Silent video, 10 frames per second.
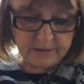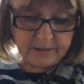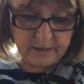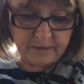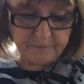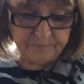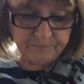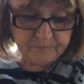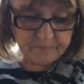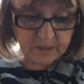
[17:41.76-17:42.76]
um,
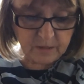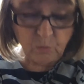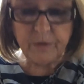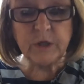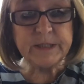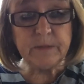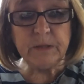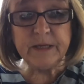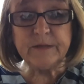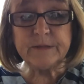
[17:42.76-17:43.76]
with our
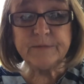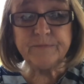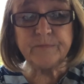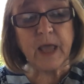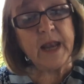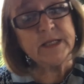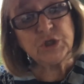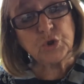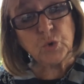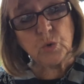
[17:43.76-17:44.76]
siblings and at
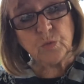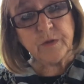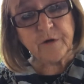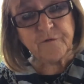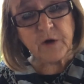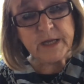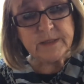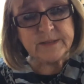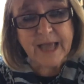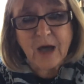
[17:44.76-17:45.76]
school with our friends,